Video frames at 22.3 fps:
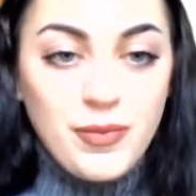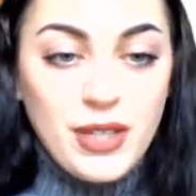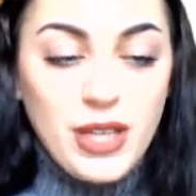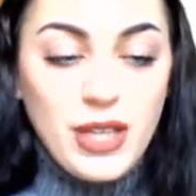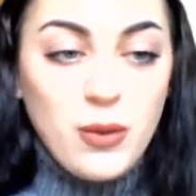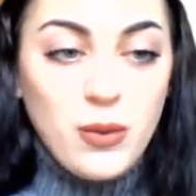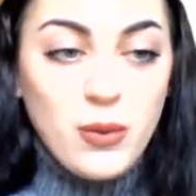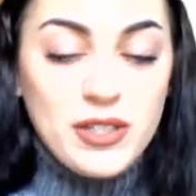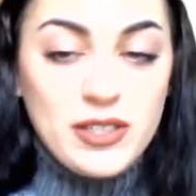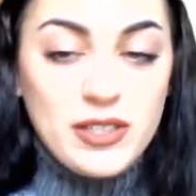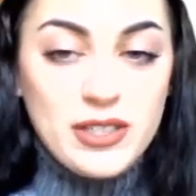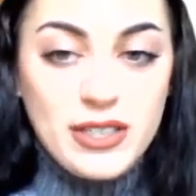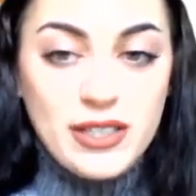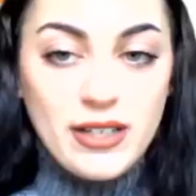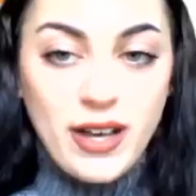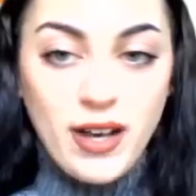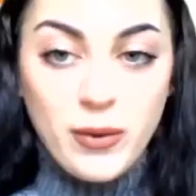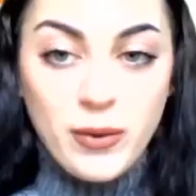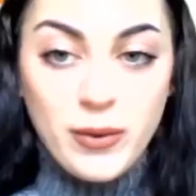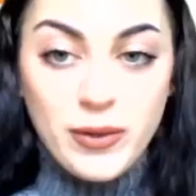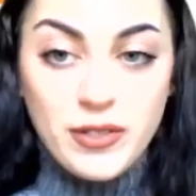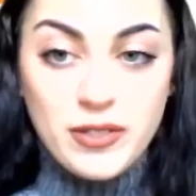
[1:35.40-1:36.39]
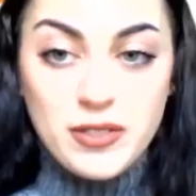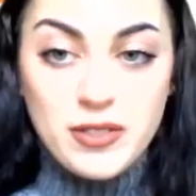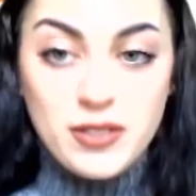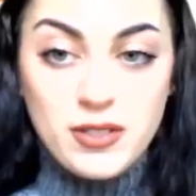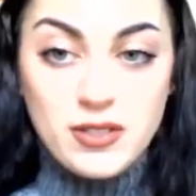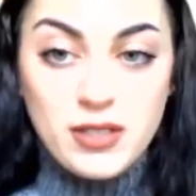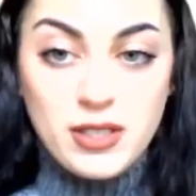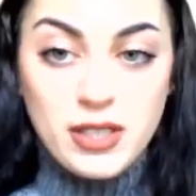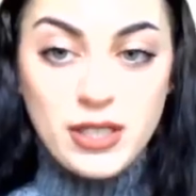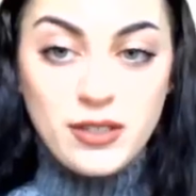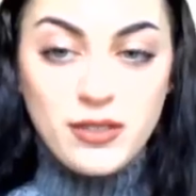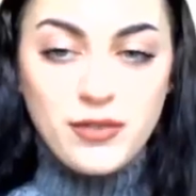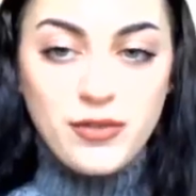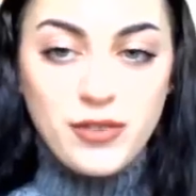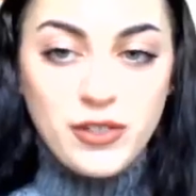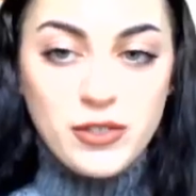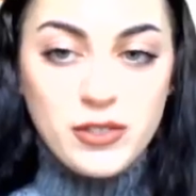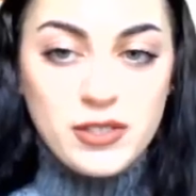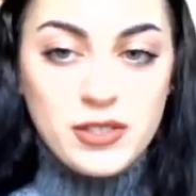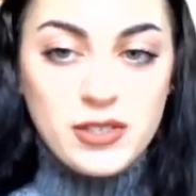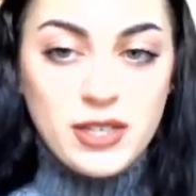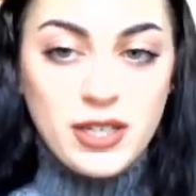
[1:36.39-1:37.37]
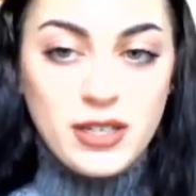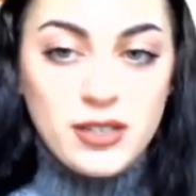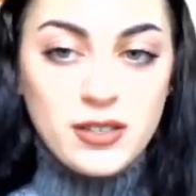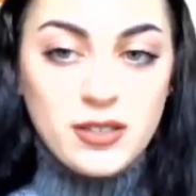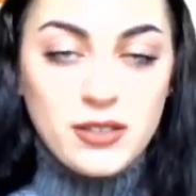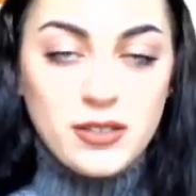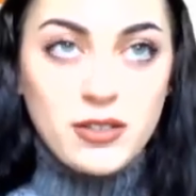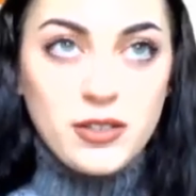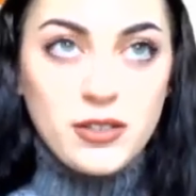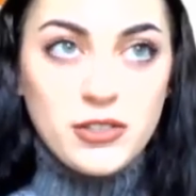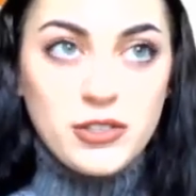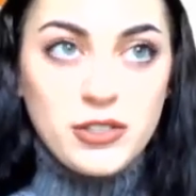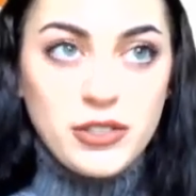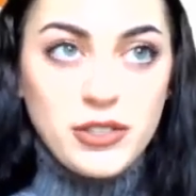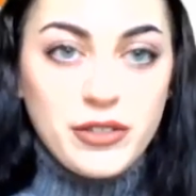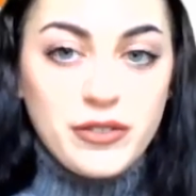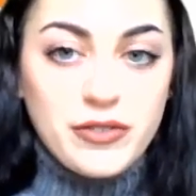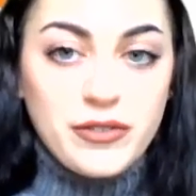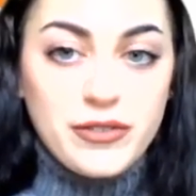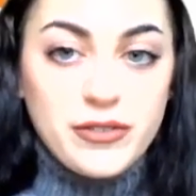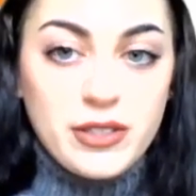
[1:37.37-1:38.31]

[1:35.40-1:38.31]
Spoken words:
And what are the hours, like first, second, and third shift?